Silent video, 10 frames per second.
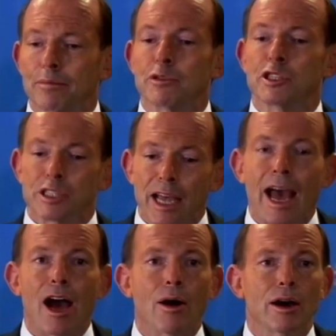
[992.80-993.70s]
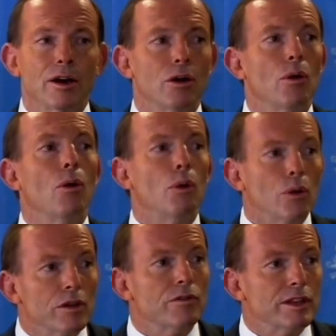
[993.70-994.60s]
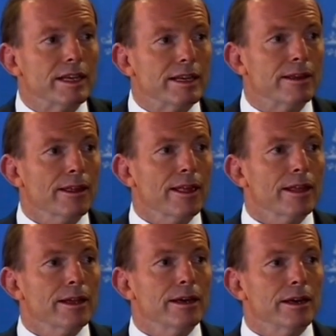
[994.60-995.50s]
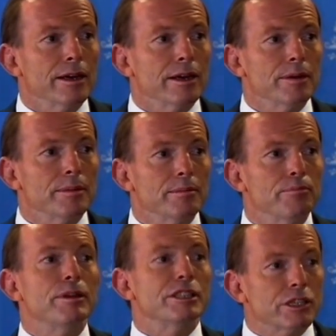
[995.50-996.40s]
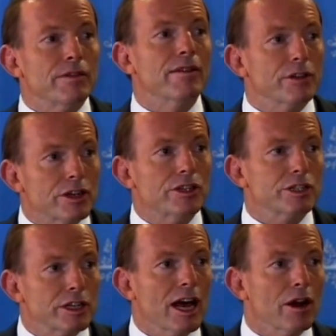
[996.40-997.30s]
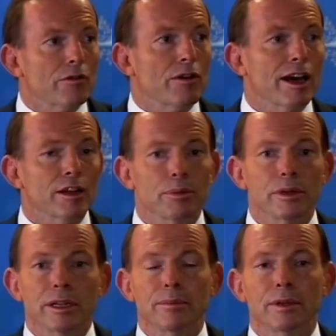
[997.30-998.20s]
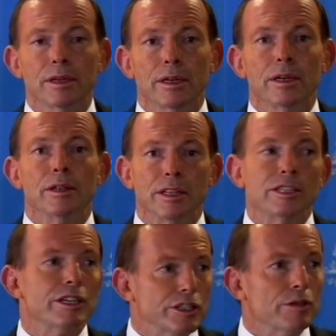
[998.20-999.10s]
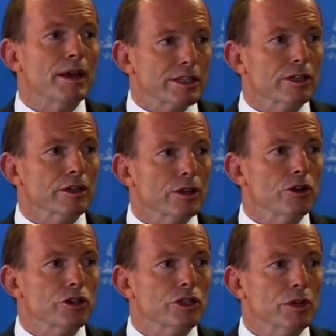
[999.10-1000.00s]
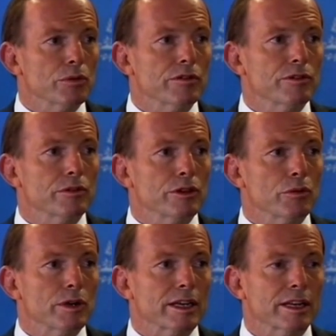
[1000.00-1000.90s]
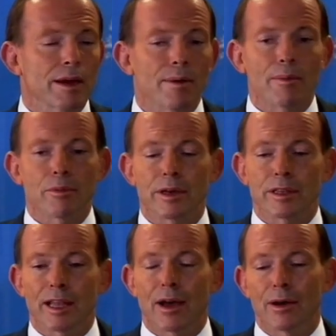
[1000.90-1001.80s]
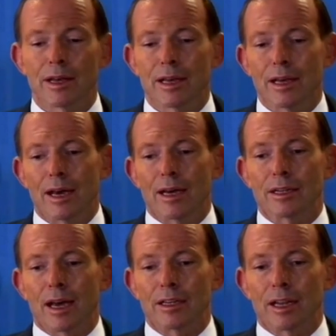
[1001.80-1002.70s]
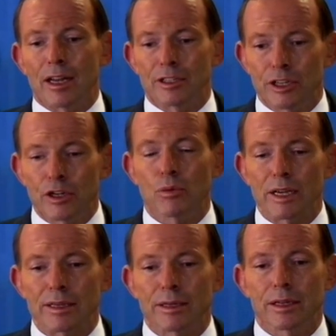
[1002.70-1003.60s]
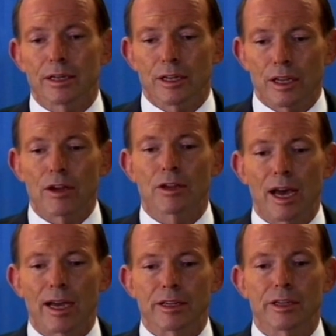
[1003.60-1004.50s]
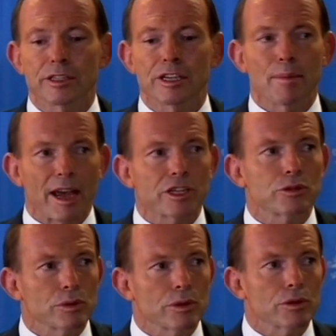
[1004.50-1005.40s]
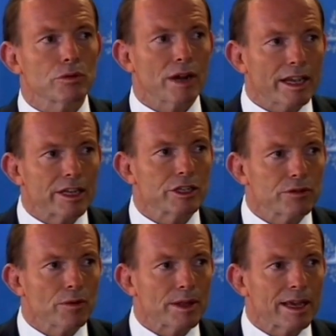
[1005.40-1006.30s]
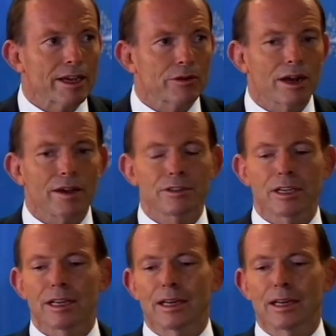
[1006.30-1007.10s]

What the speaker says: scour all of the bits of evidence that are available, and this is the best conclusion that we can come up with. Now, until we locate some actual wreckage from the aircraft